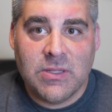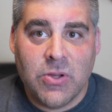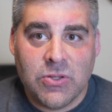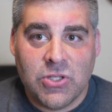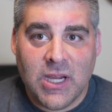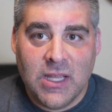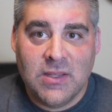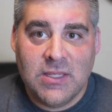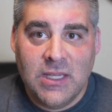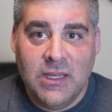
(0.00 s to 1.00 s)
also checking
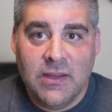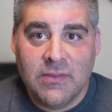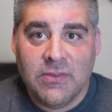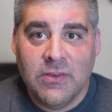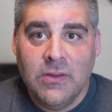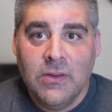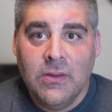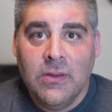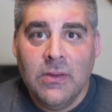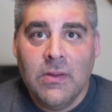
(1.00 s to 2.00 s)
to see if
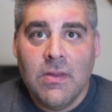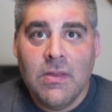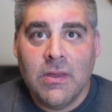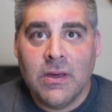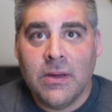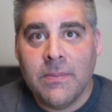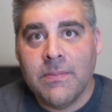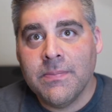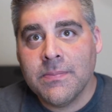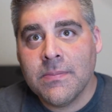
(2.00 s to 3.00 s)

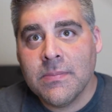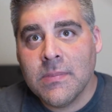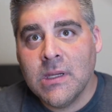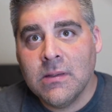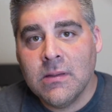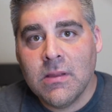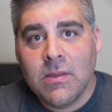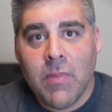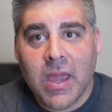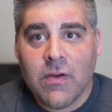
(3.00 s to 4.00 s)
the
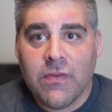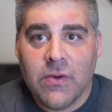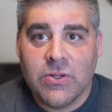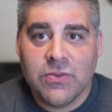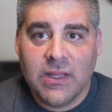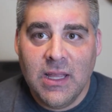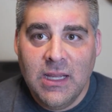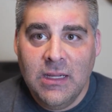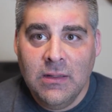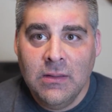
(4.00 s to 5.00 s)
microphone is redlining.